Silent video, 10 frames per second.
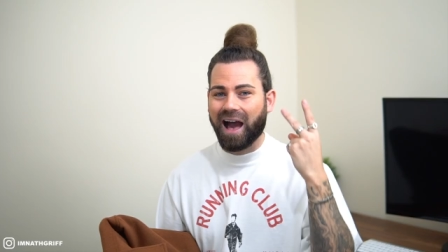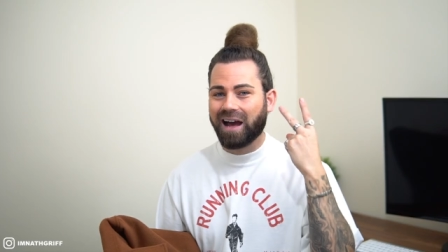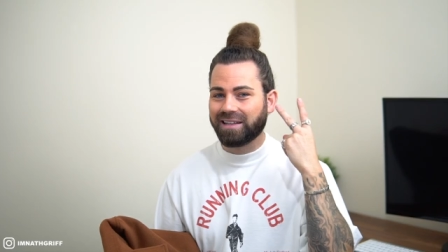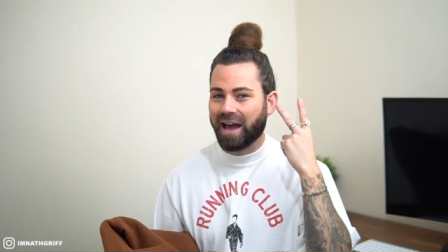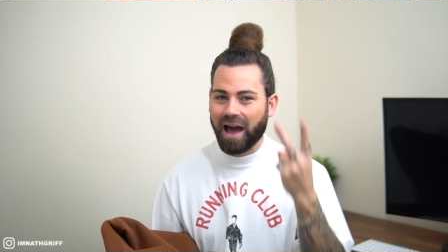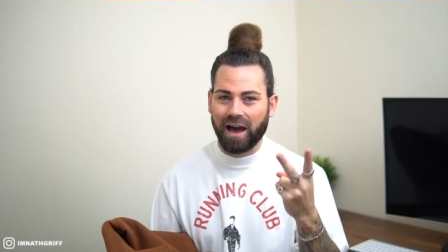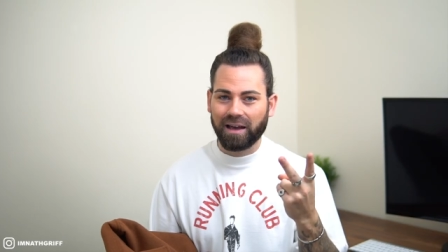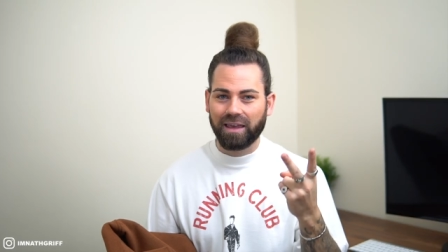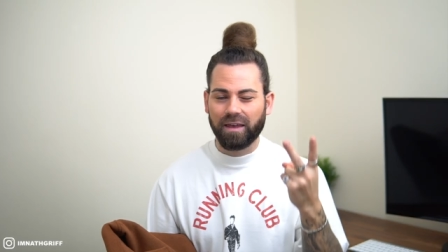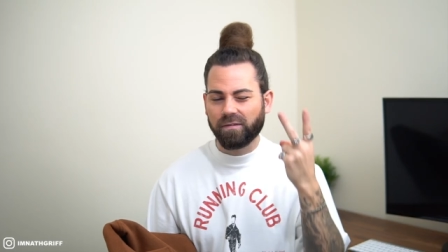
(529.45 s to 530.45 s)
and
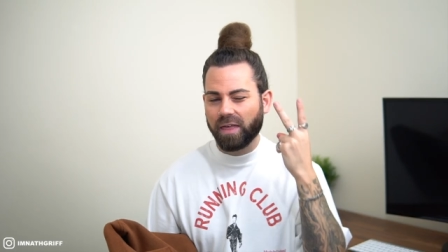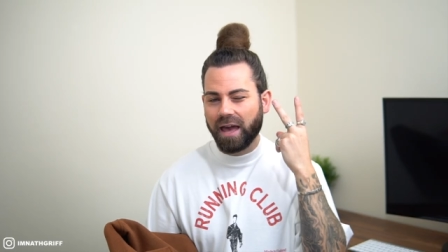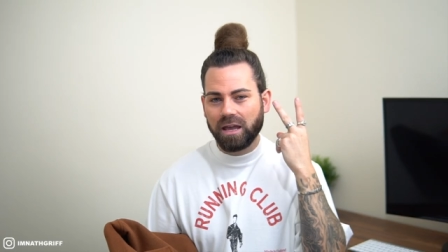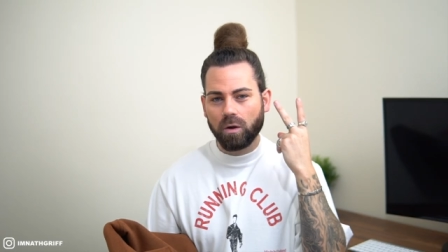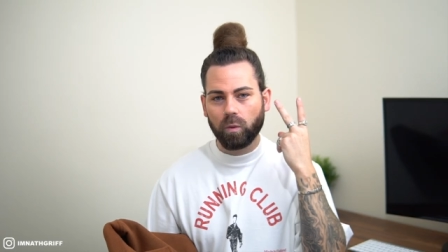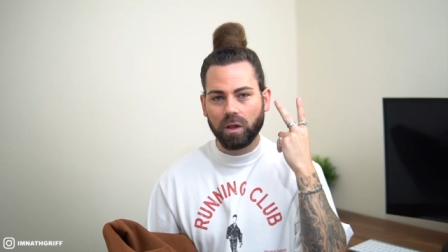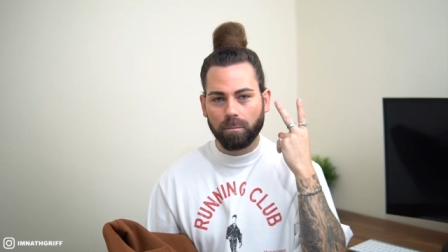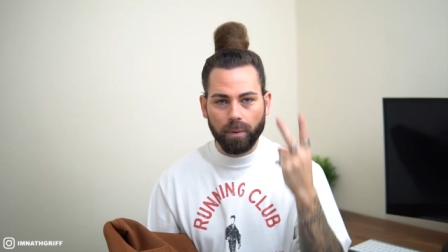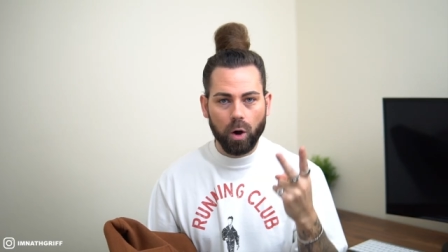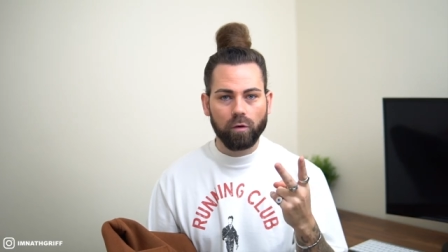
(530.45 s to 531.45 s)
Arket. They will
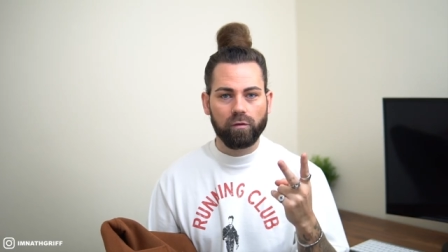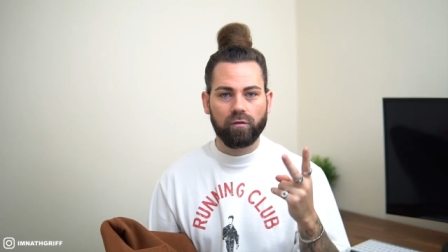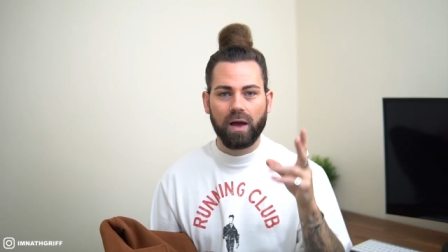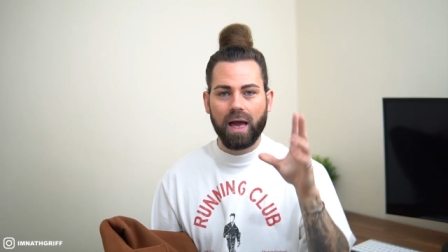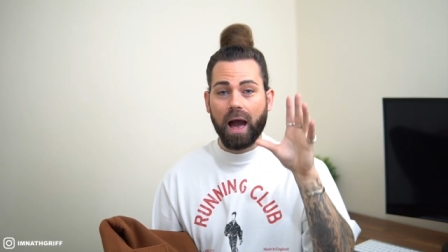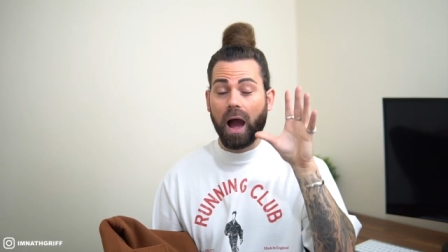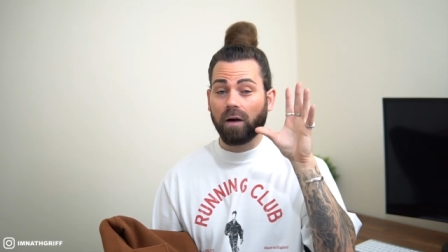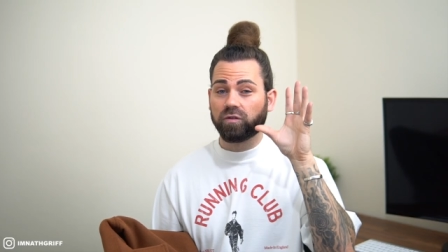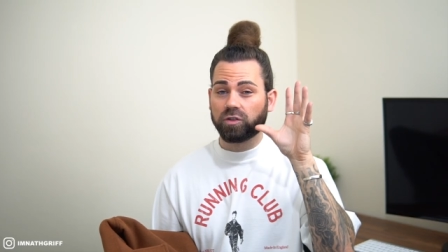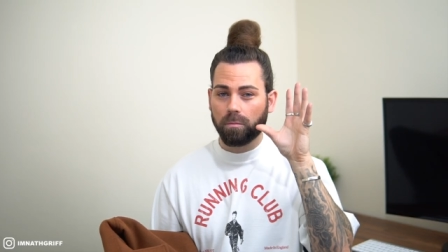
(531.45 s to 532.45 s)
both
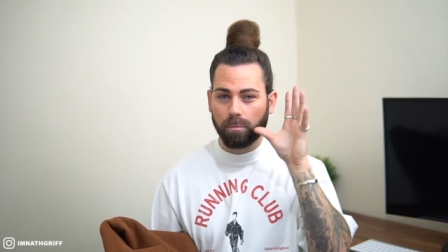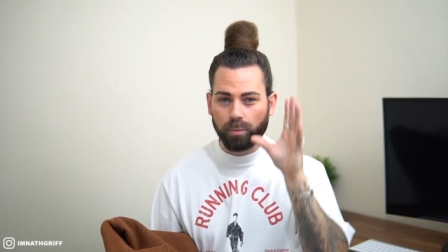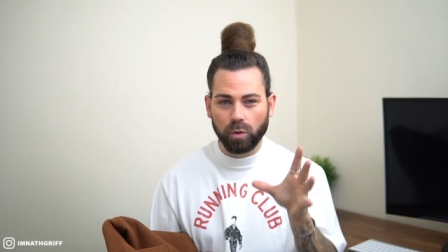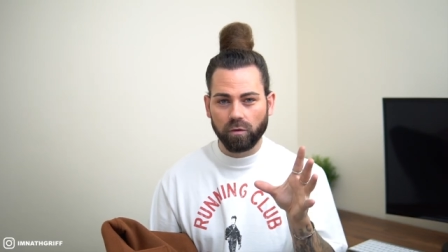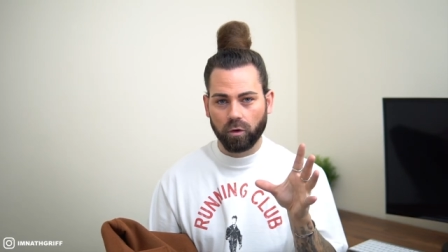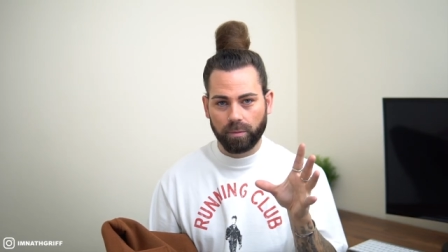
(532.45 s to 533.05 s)
have some beautiful